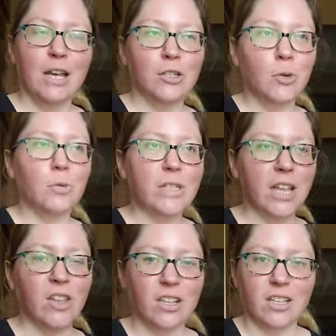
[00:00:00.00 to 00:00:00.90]
don't
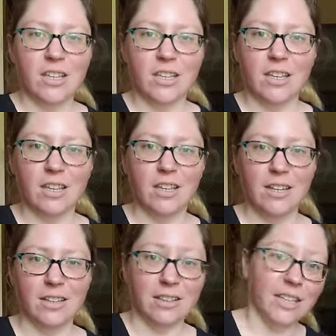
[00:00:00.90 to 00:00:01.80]
technically
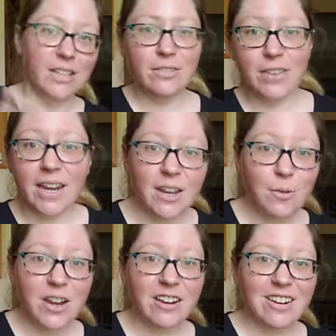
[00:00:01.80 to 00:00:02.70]
live
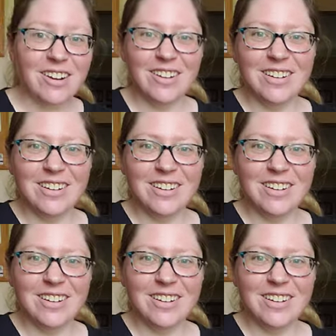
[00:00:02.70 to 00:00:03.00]
anywhere.